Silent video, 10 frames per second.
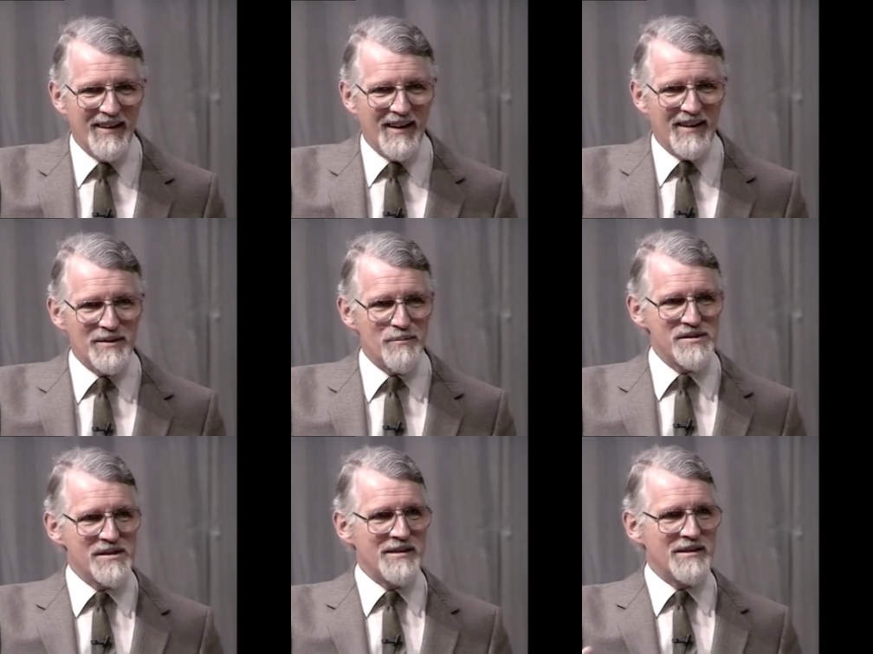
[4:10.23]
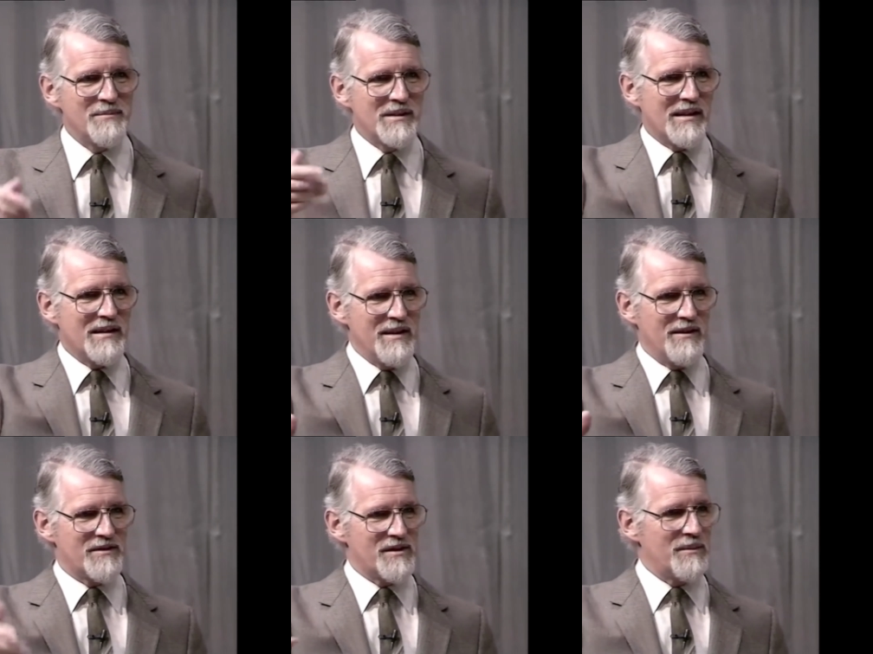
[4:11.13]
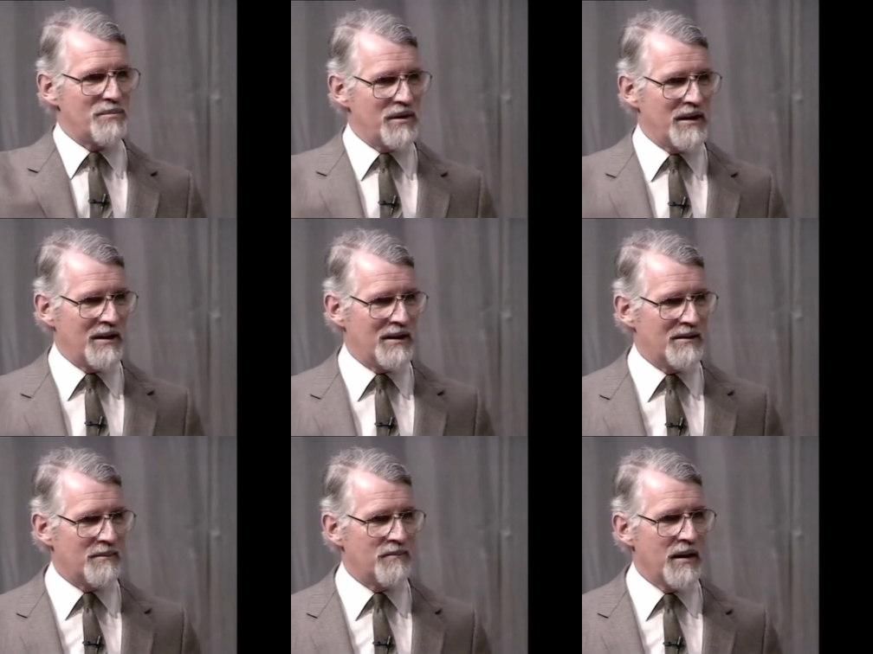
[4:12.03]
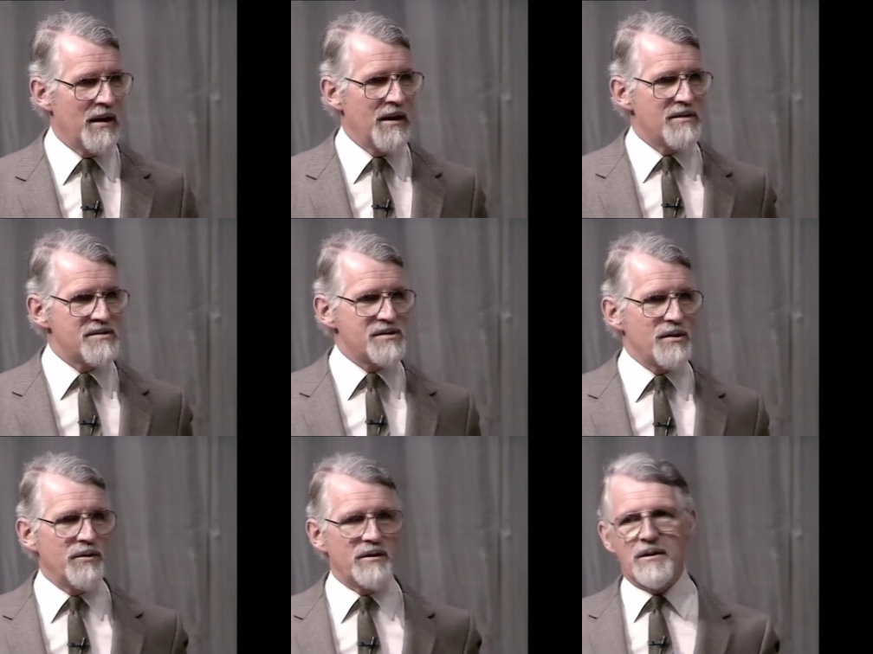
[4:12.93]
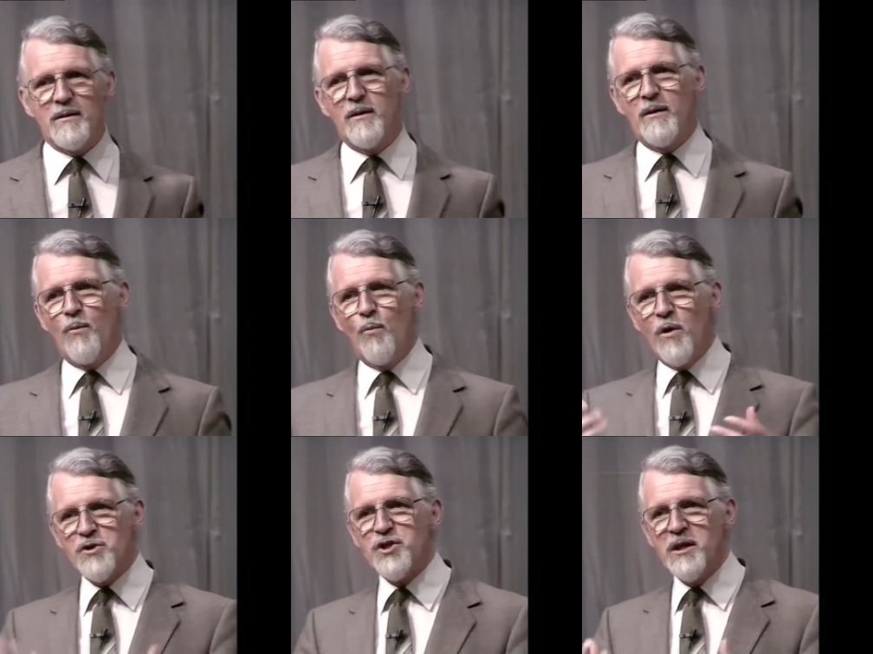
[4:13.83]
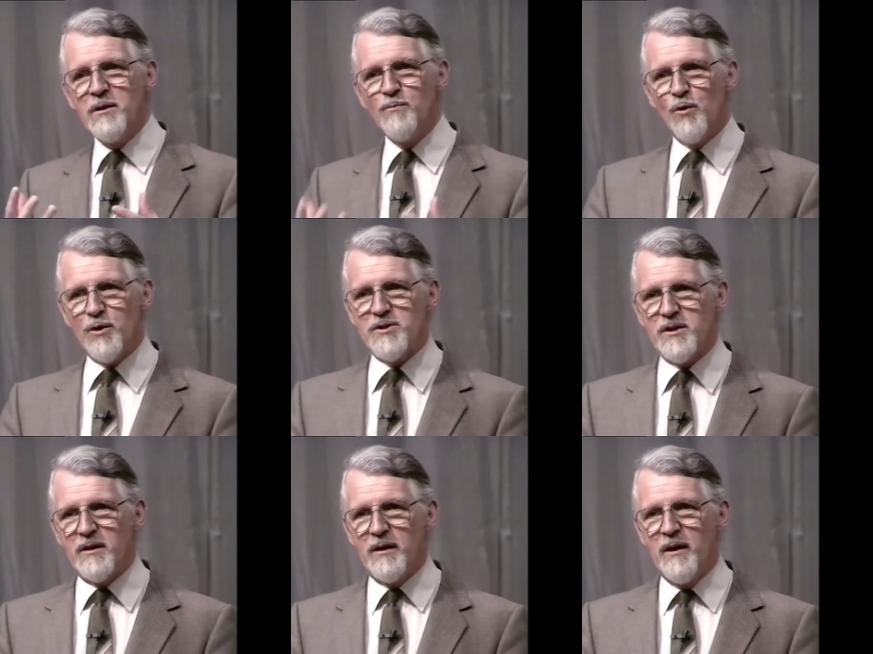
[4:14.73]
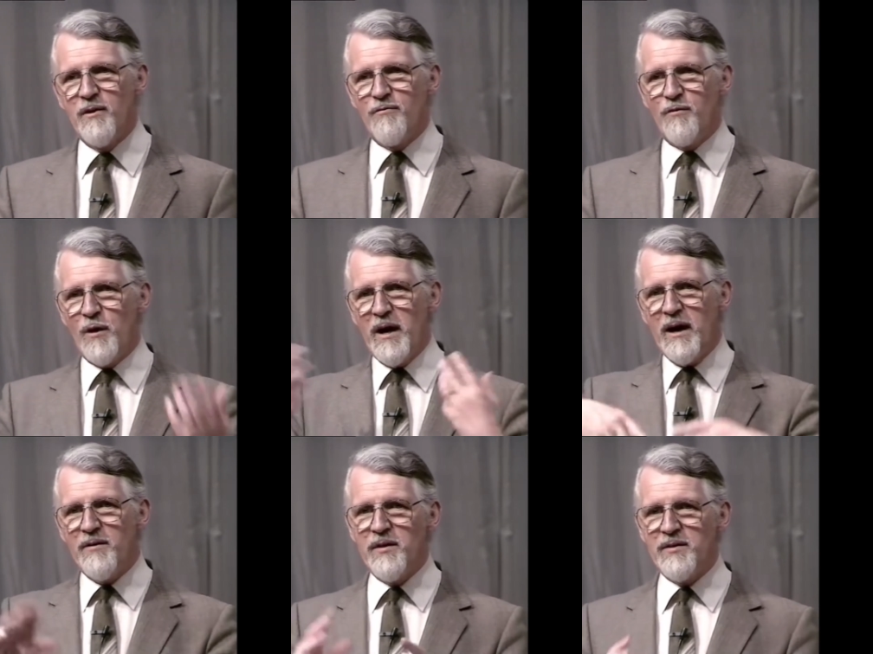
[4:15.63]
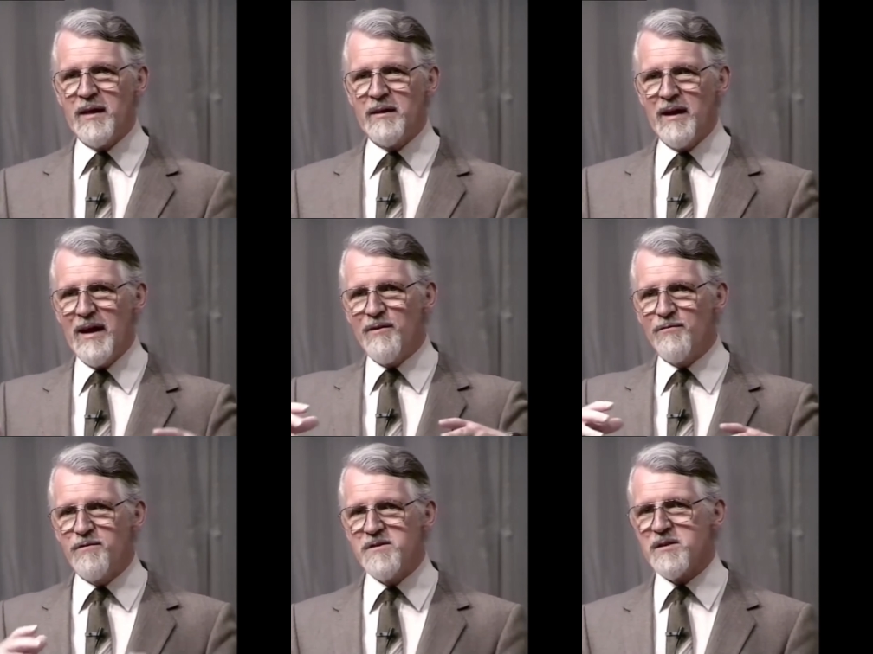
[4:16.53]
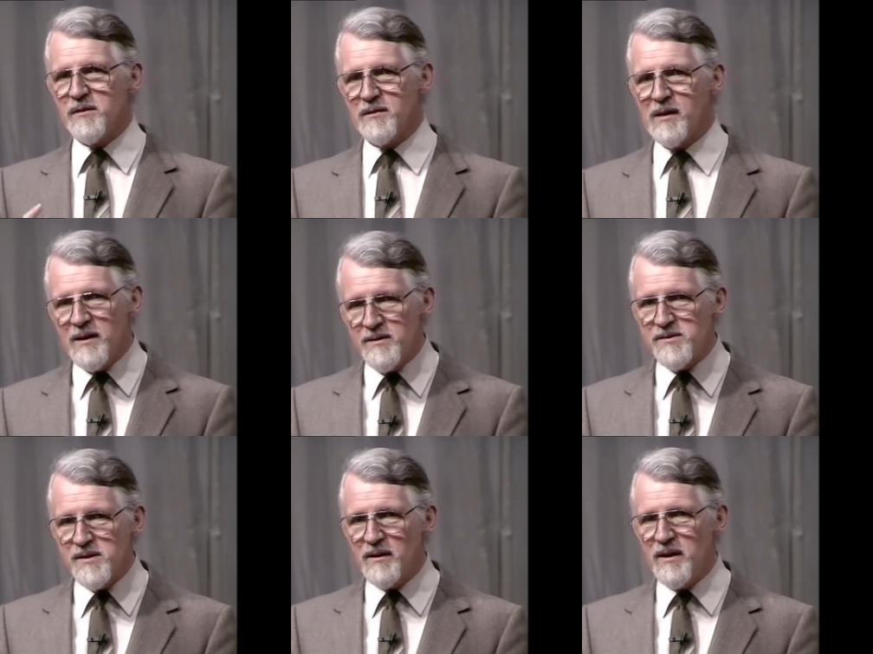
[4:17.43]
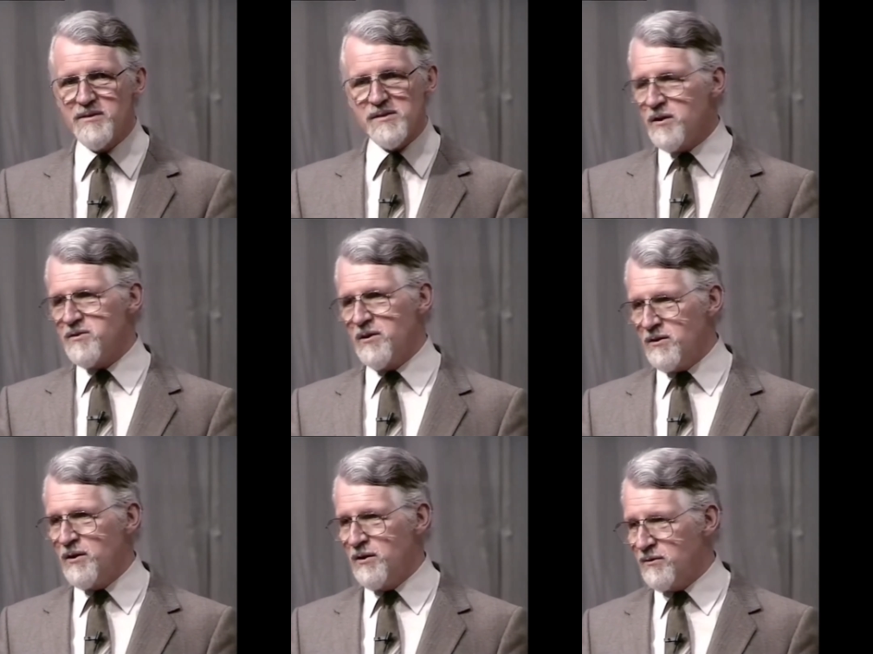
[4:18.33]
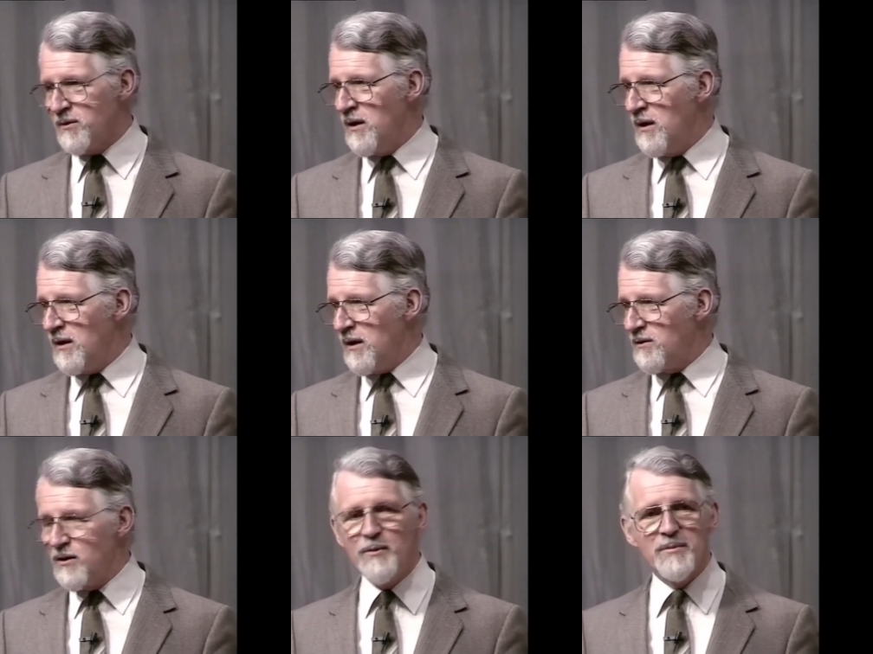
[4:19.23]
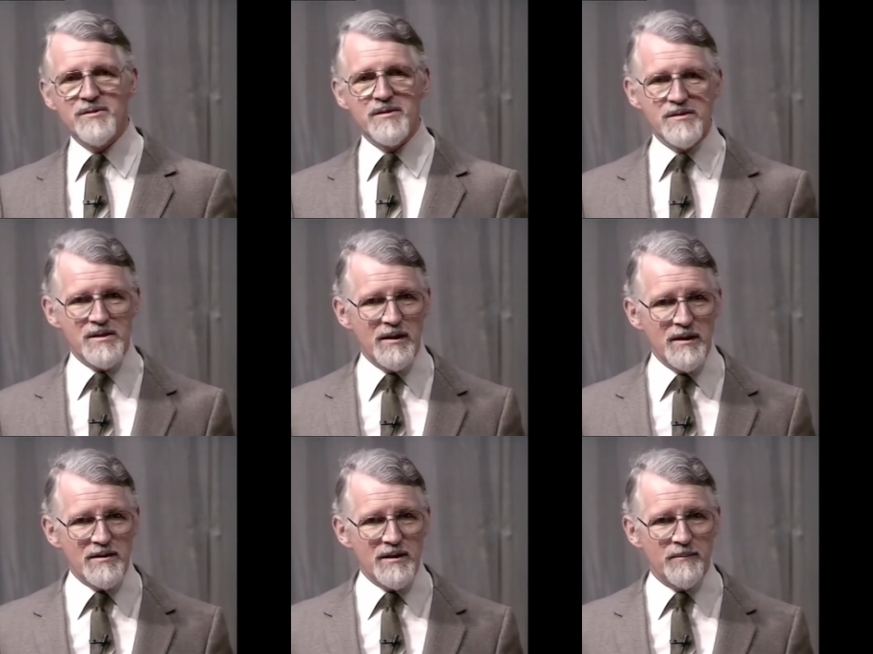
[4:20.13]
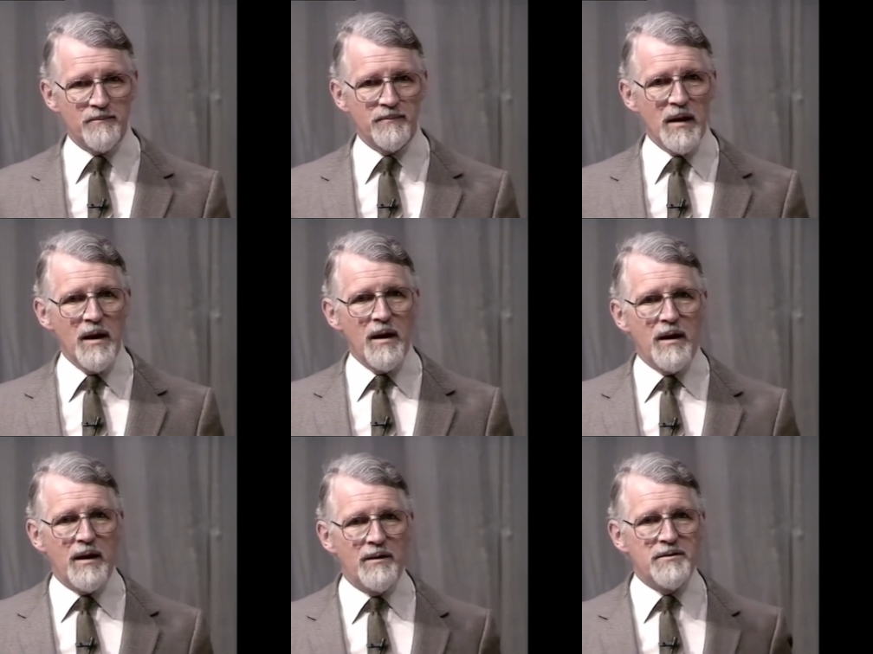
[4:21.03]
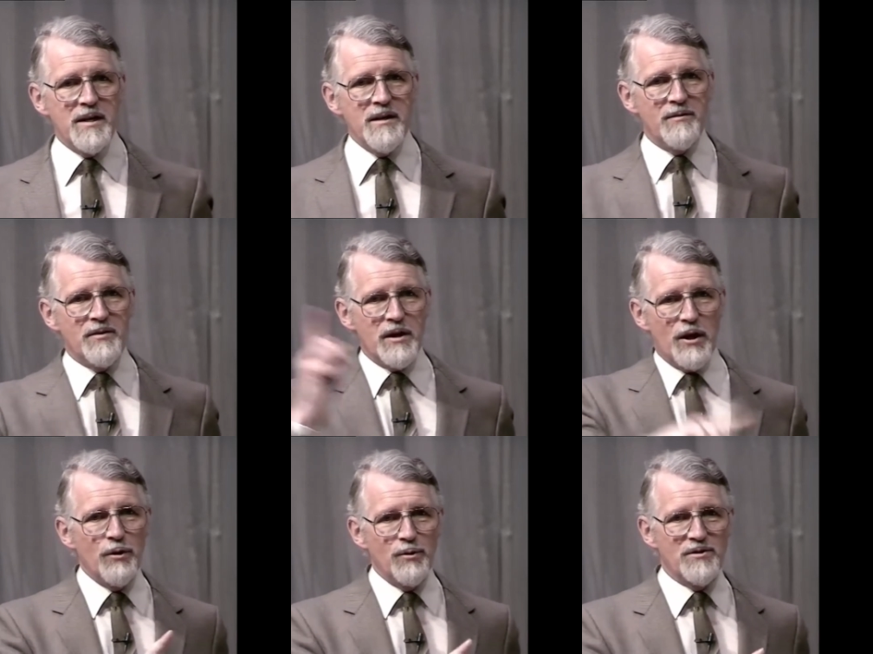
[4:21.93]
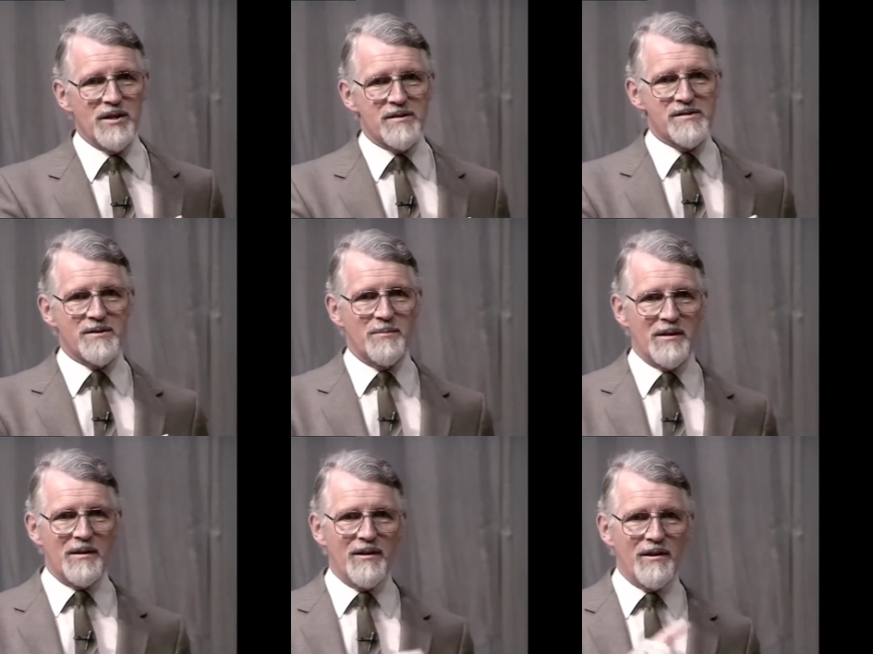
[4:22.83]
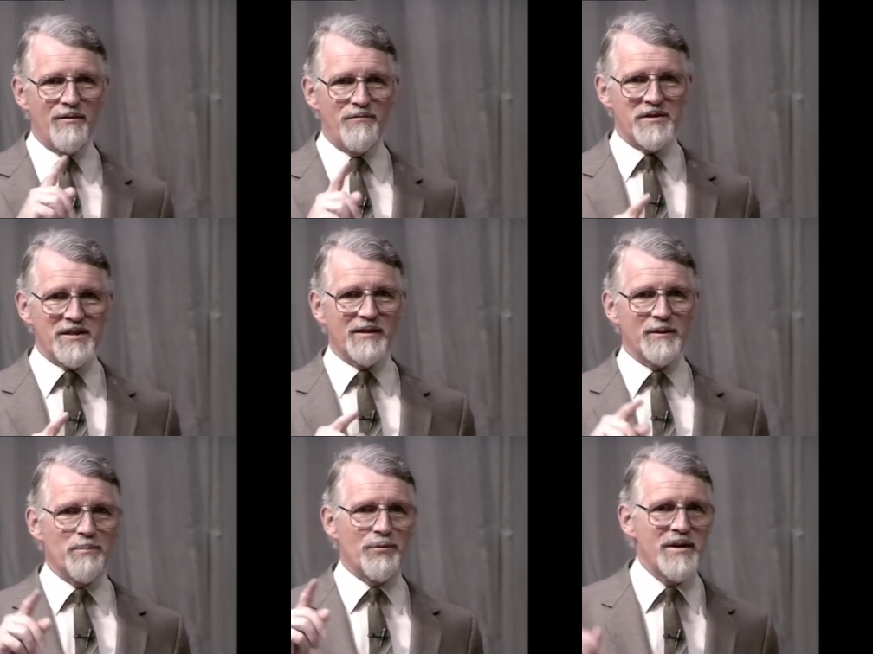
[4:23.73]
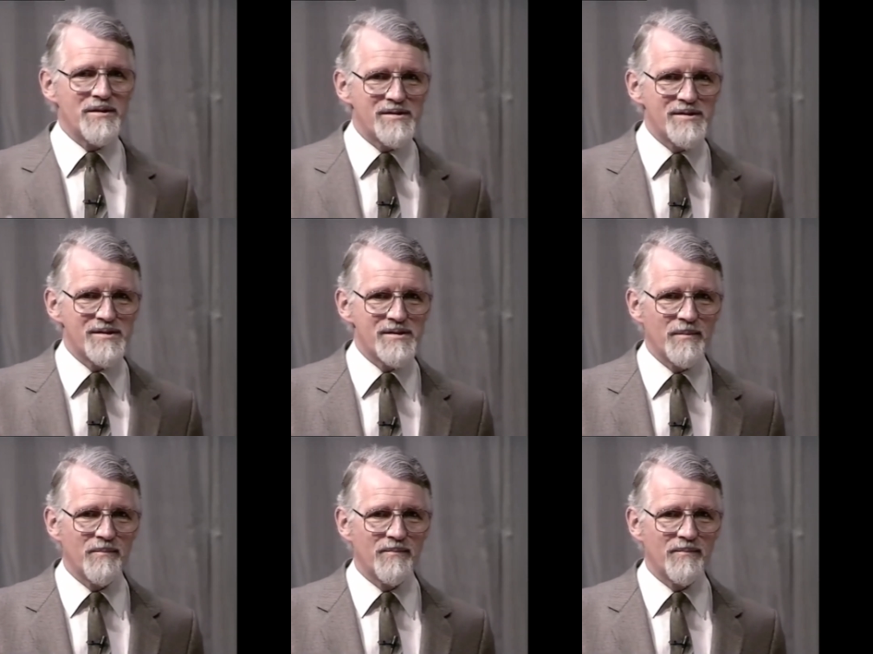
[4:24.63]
and to present him clean to the bride, so that washing in water for other than a physical cleansing is not unknown in human society. Indeed, in the Old Testament, the Levitical priests